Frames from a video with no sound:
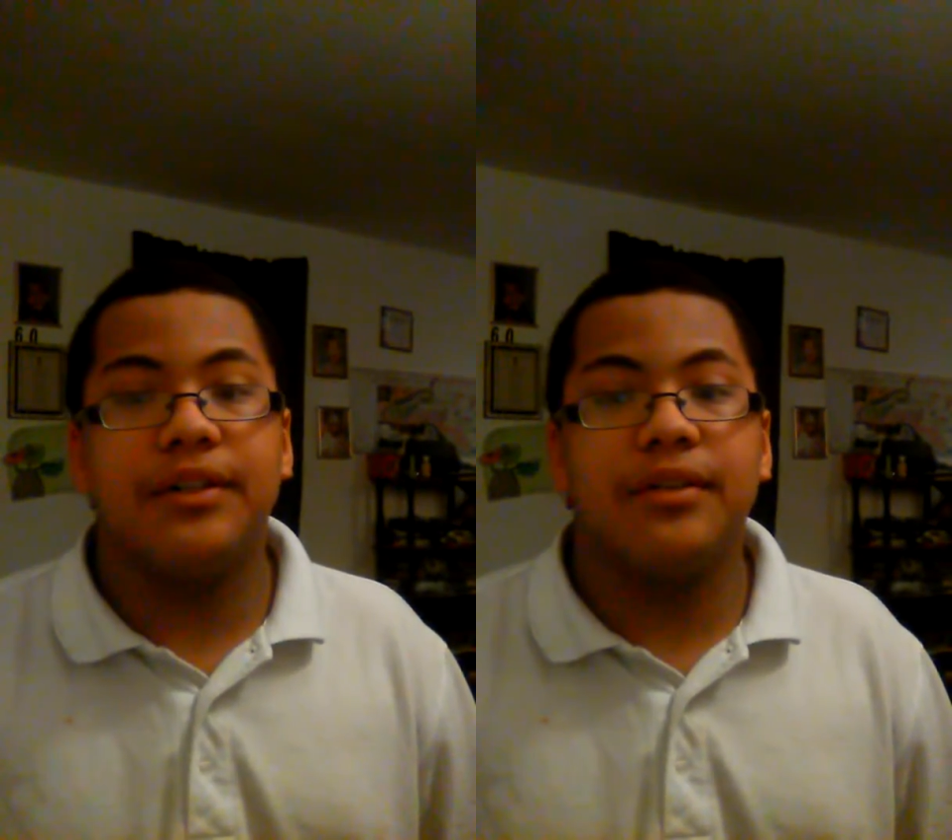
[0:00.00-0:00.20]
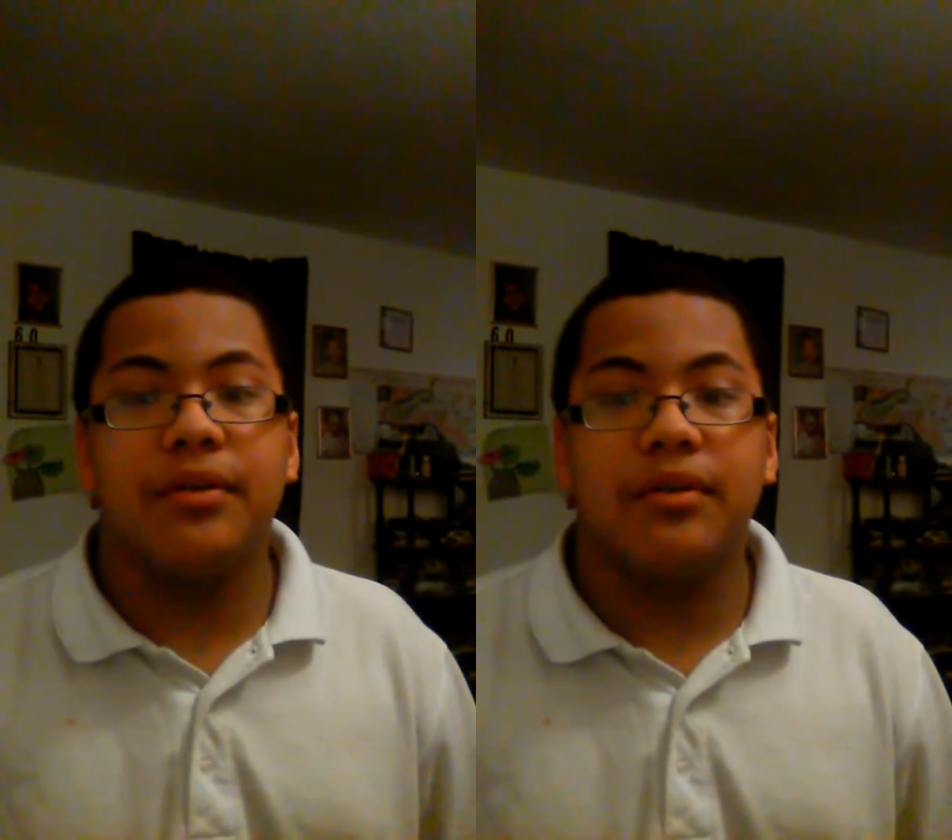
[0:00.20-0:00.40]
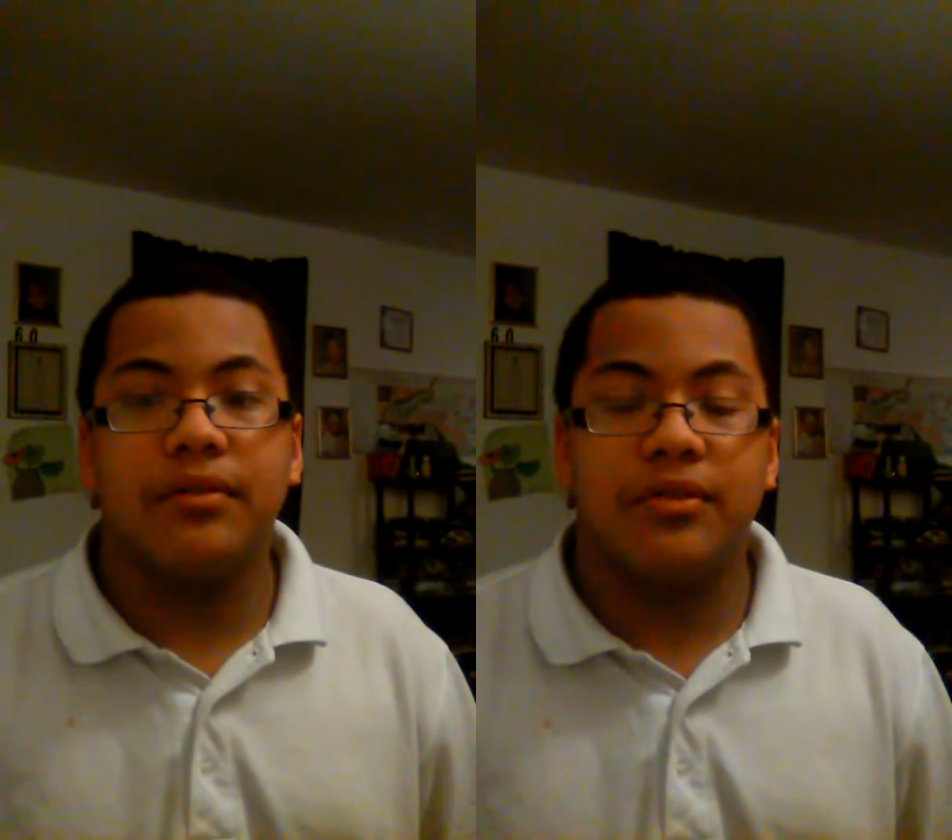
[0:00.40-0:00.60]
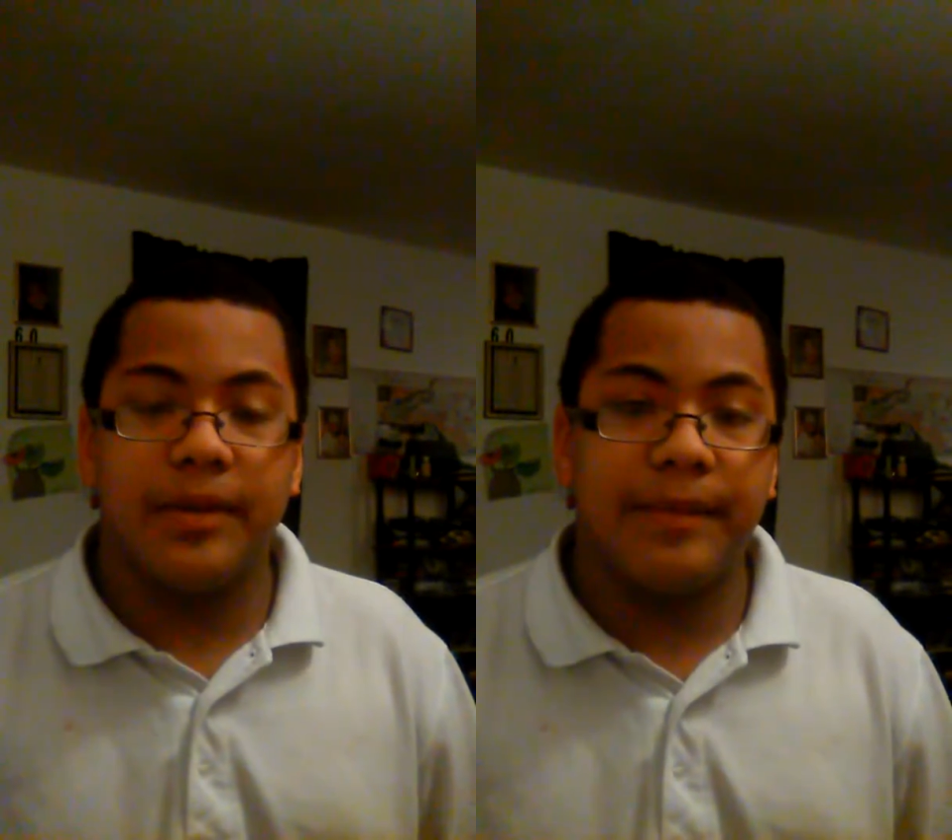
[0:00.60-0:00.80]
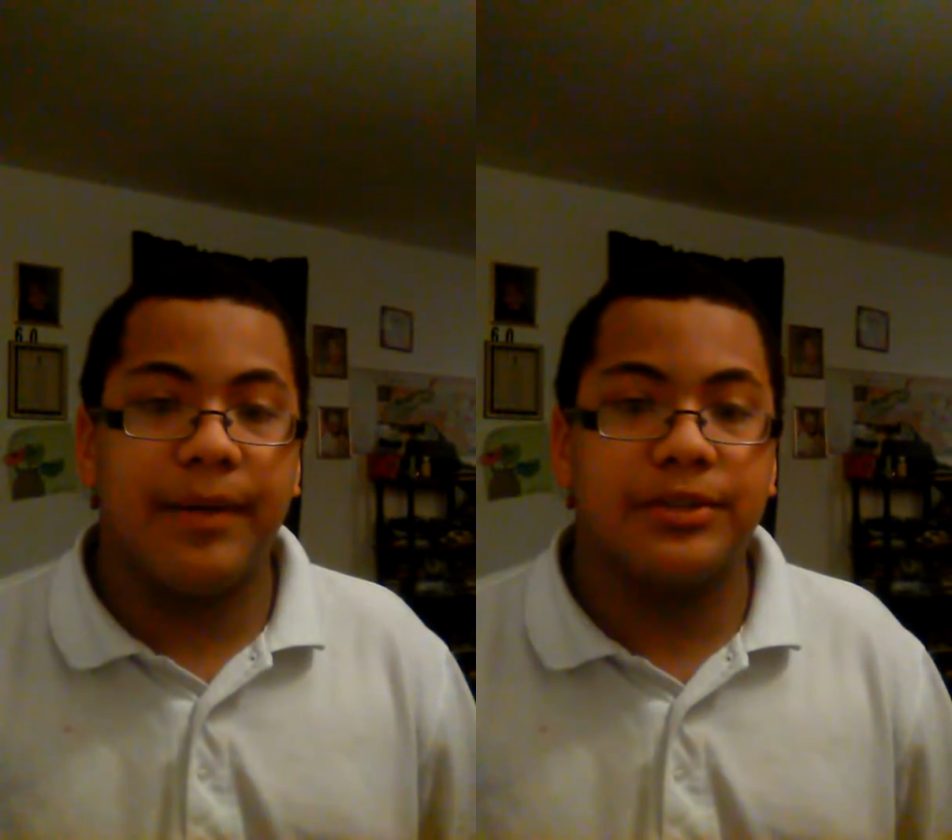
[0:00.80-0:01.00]
the
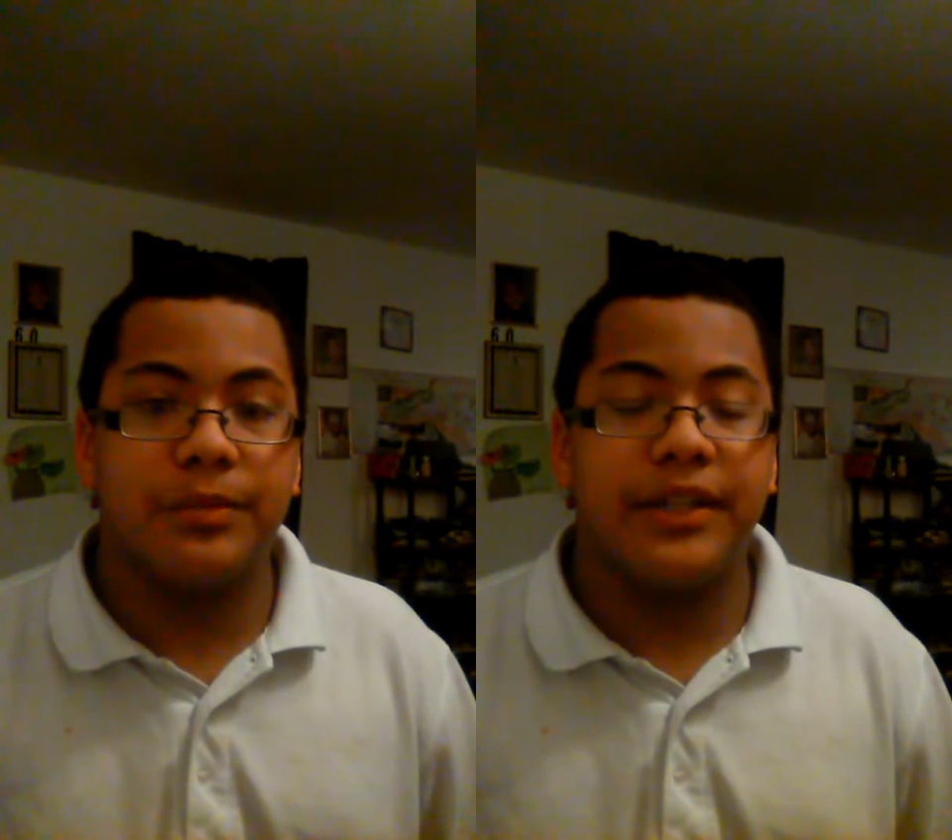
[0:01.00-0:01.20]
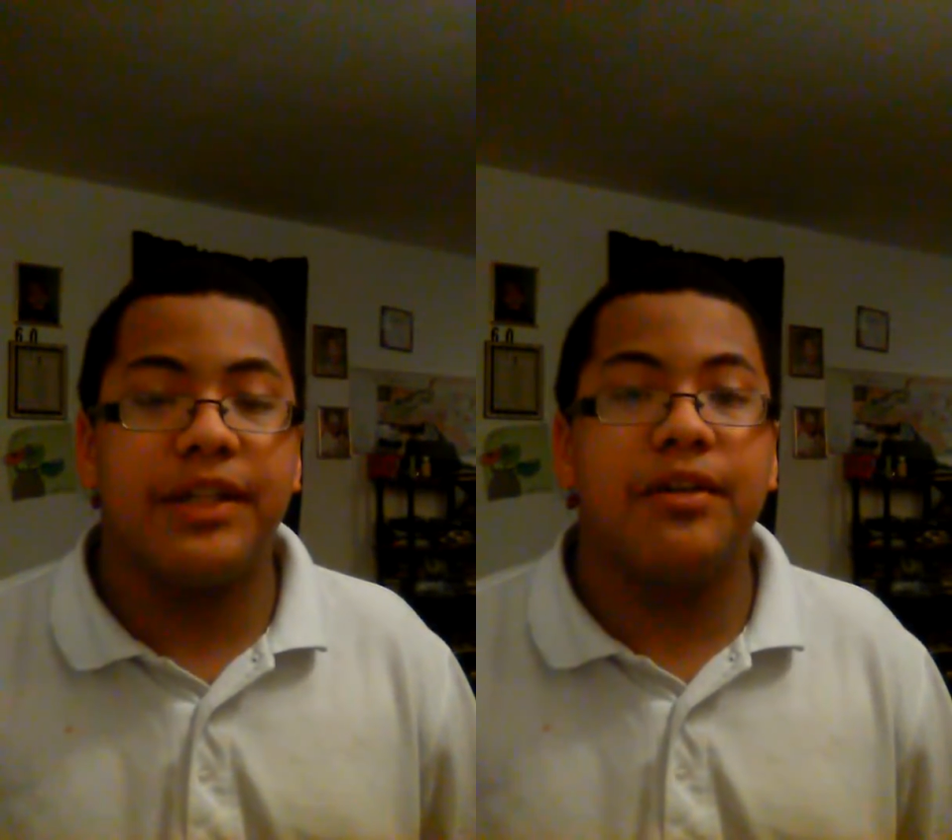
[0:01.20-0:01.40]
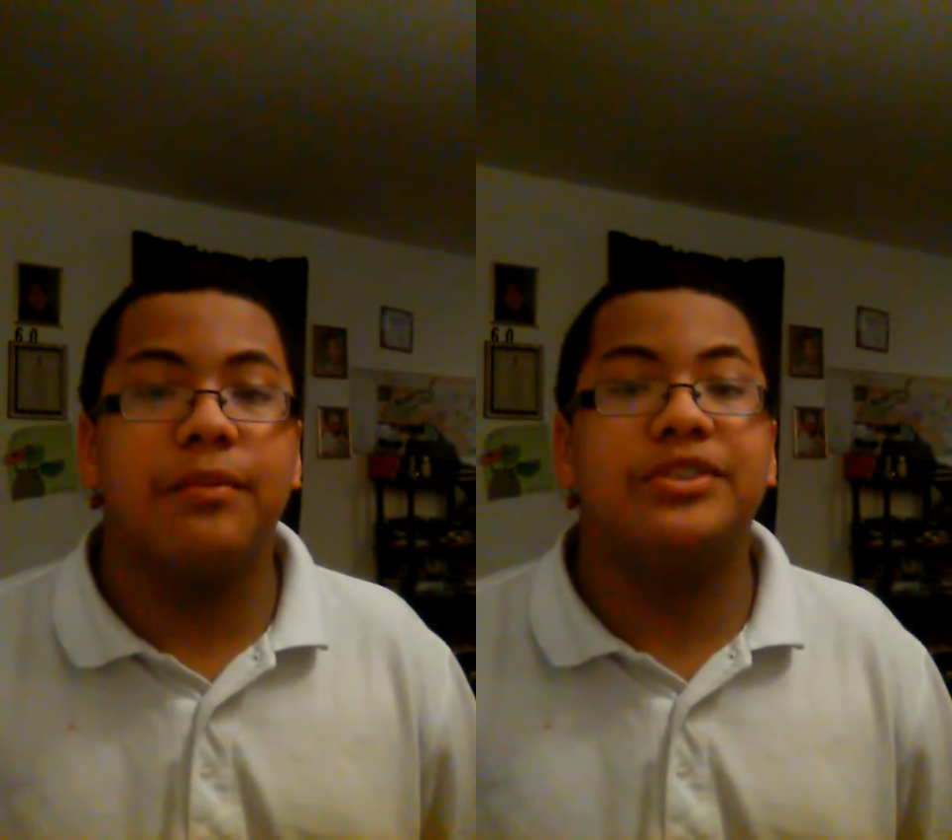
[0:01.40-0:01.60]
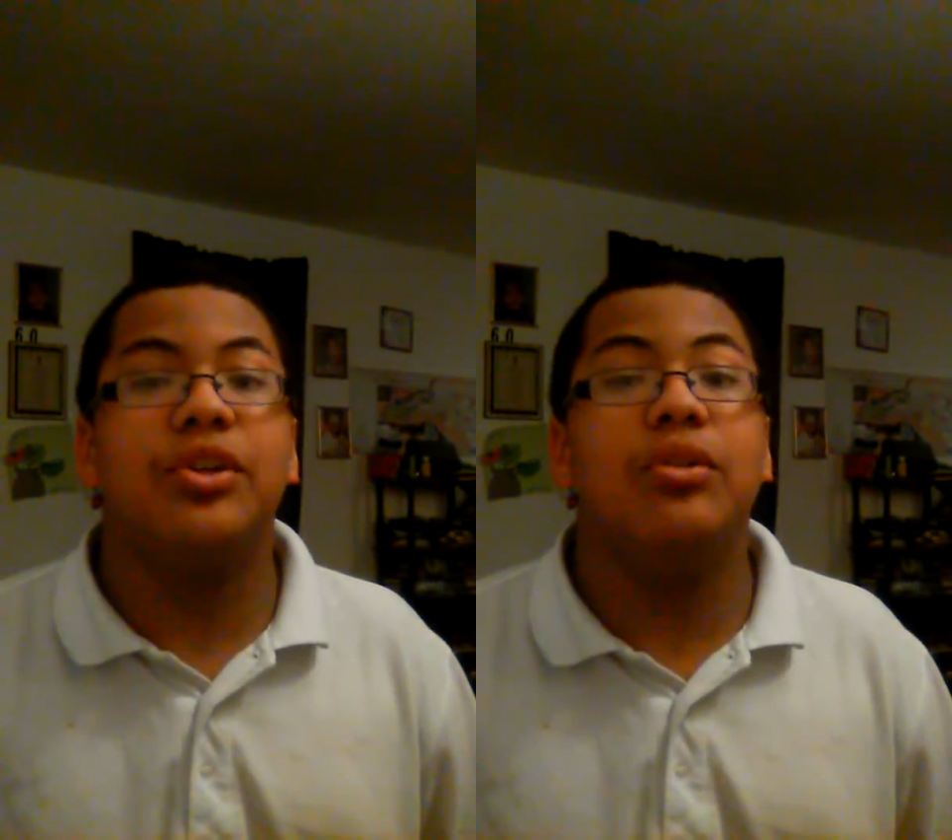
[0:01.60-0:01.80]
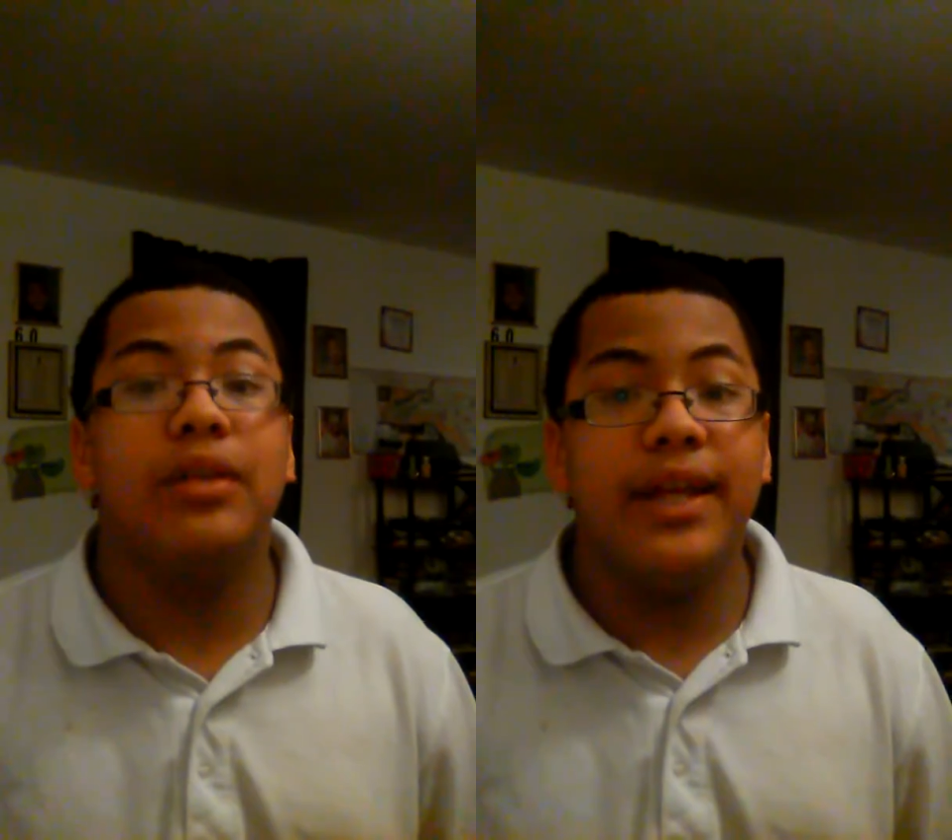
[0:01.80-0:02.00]
Creepypasta Wiki was
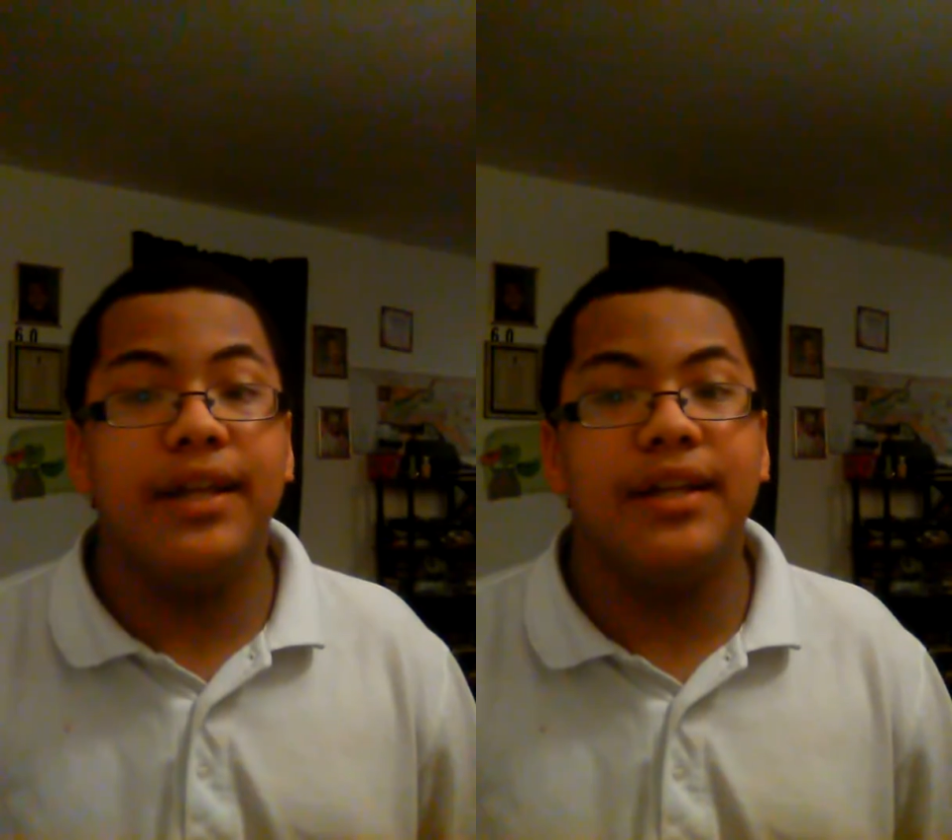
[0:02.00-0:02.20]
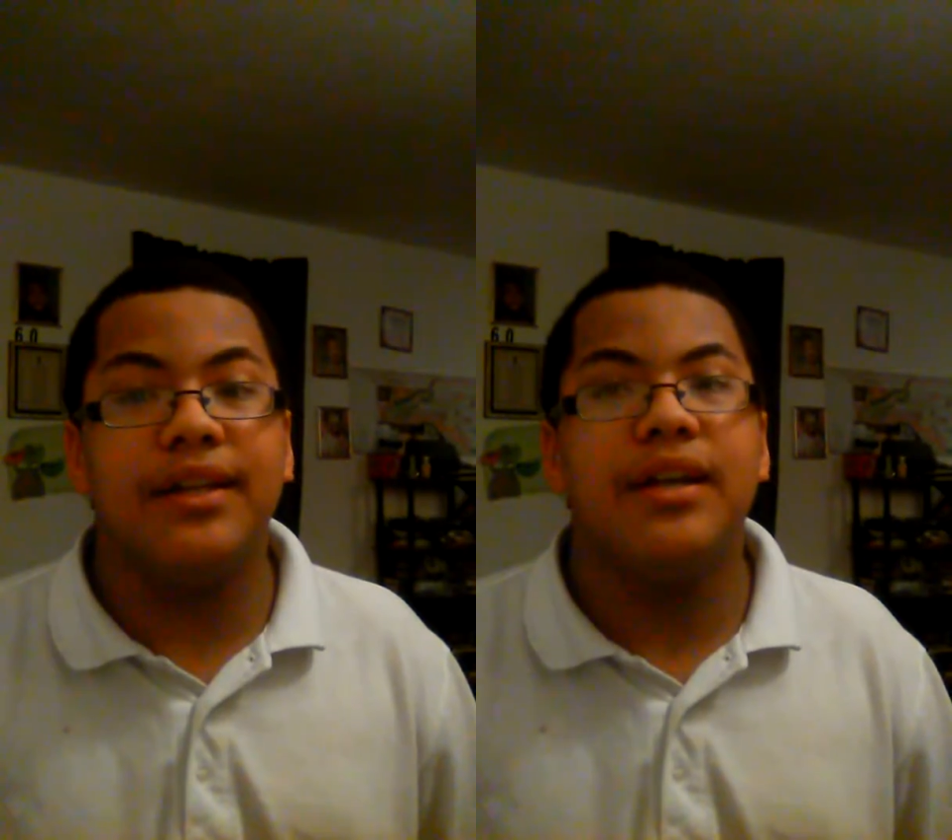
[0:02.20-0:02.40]
deleted,